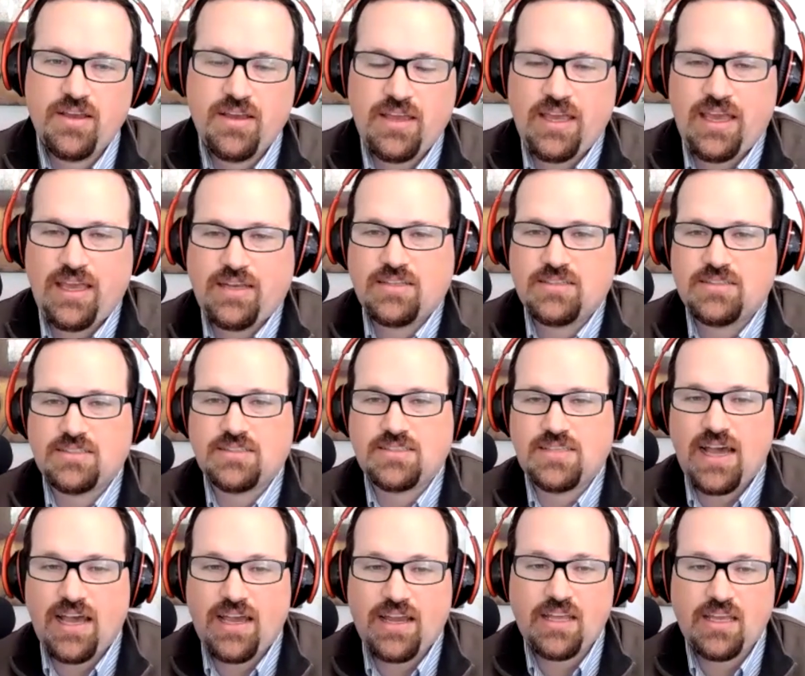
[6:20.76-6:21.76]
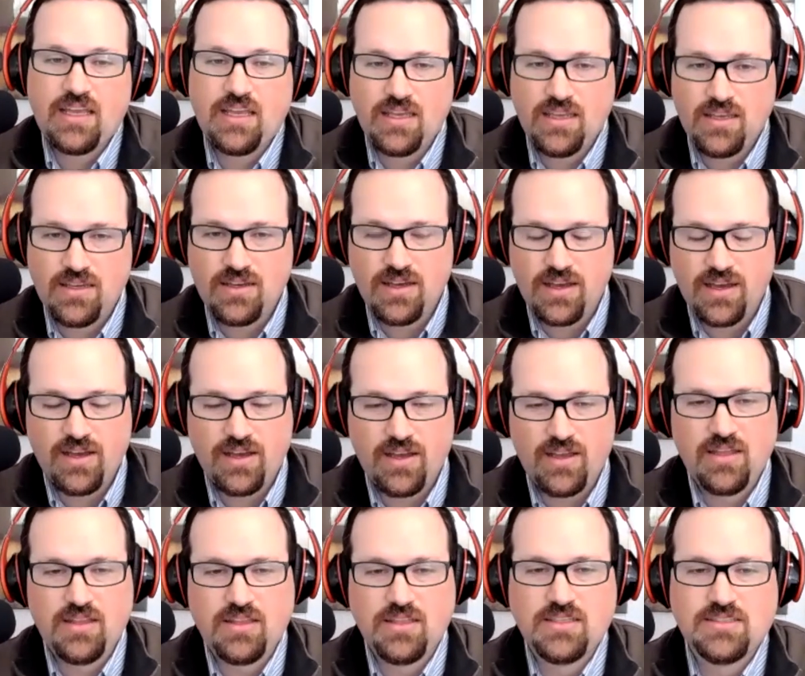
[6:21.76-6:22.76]
into society
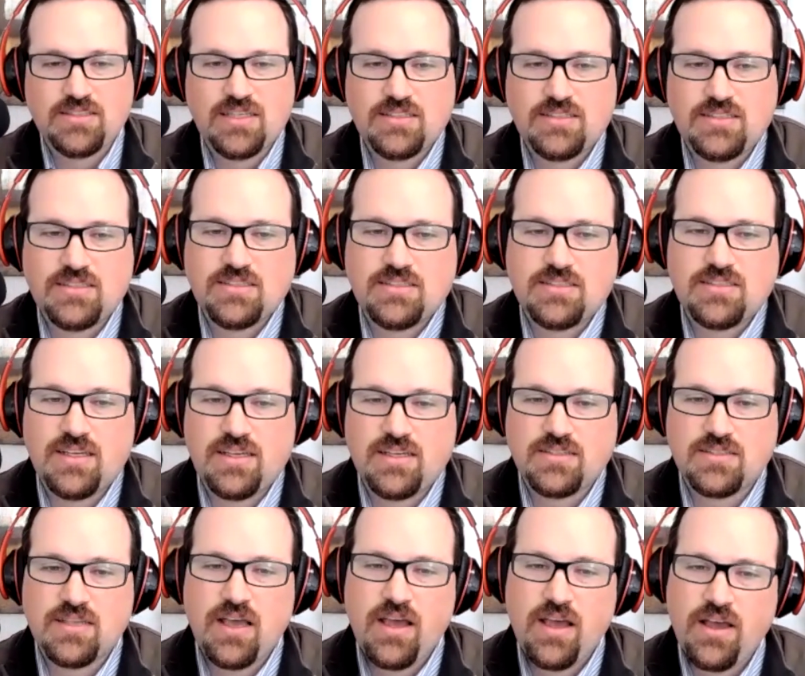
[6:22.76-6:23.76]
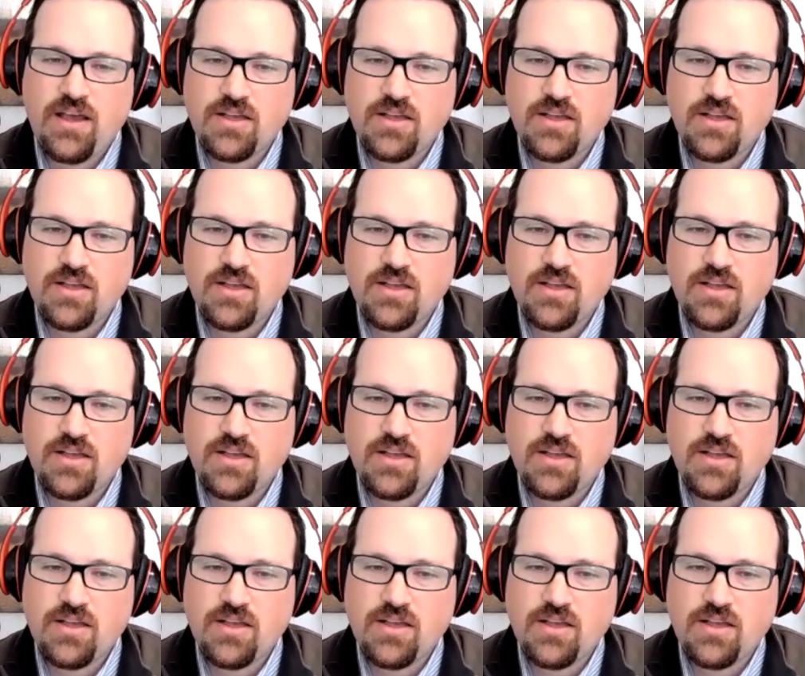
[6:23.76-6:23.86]
in these instances.